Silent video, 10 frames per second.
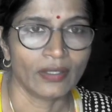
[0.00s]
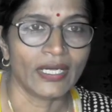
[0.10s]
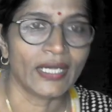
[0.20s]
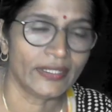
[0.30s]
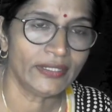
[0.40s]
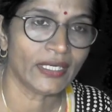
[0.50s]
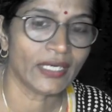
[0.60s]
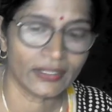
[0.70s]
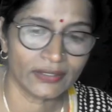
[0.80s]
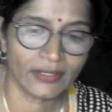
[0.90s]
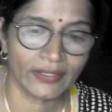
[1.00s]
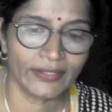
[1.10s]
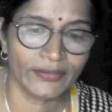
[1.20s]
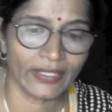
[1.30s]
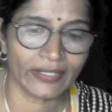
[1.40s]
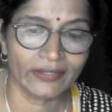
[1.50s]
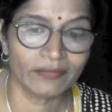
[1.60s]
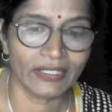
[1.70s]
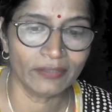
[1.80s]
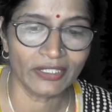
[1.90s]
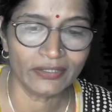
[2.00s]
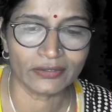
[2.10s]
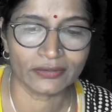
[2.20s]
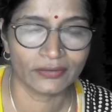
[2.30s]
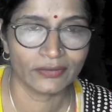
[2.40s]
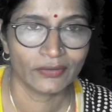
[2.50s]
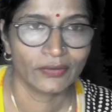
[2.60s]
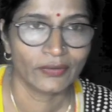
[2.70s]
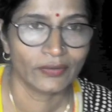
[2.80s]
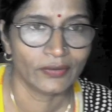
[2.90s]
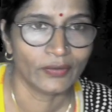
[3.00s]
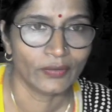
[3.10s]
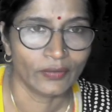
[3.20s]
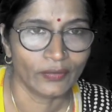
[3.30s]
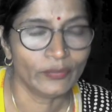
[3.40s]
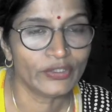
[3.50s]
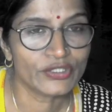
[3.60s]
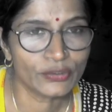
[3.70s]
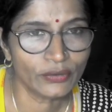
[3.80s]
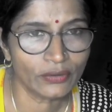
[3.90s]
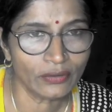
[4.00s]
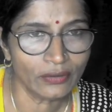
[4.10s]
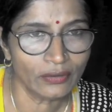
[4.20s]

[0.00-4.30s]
Any other radioactive element which you know?